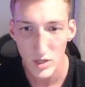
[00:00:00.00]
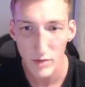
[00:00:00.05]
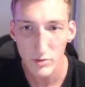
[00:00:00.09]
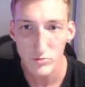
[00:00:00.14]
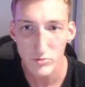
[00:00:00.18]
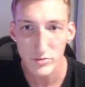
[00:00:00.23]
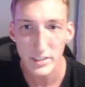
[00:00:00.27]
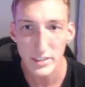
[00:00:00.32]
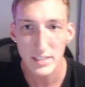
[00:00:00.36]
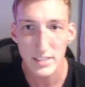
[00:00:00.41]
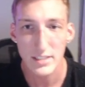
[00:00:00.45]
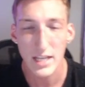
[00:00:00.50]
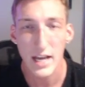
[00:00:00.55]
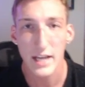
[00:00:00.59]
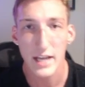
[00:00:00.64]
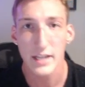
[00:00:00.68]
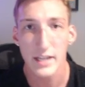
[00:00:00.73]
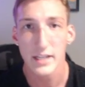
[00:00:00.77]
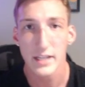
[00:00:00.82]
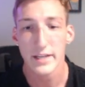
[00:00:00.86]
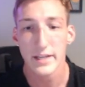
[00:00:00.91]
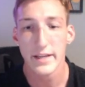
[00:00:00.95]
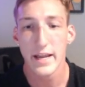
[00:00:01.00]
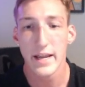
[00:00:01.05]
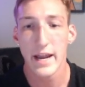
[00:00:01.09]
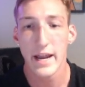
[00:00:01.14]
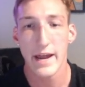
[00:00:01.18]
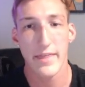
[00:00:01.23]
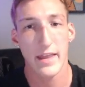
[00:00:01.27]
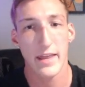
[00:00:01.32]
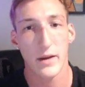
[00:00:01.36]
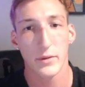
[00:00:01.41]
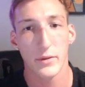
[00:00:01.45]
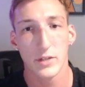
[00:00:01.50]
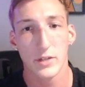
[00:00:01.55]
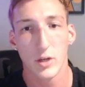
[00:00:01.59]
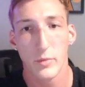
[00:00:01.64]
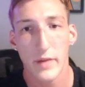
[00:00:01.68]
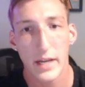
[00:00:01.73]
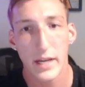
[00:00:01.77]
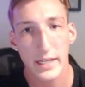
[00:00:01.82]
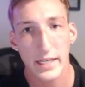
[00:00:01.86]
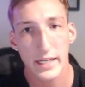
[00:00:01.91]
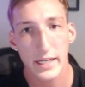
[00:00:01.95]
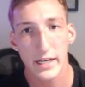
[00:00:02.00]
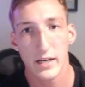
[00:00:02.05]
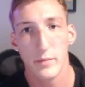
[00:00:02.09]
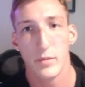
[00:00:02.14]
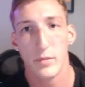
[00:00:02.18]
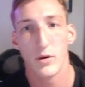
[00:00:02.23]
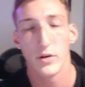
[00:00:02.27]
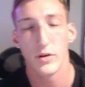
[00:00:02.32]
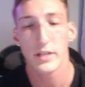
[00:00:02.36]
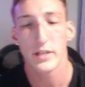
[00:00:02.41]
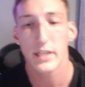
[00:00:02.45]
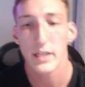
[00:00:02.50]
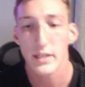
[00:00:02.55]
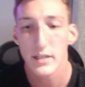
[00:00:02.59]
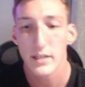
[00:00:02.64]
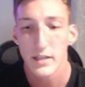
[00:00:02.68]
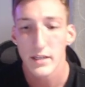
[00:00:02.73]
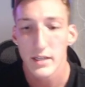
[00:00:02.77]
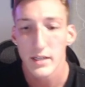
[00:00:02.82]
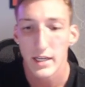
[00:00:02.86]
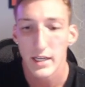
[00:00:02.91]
I would reset and then I would go back in and pull again.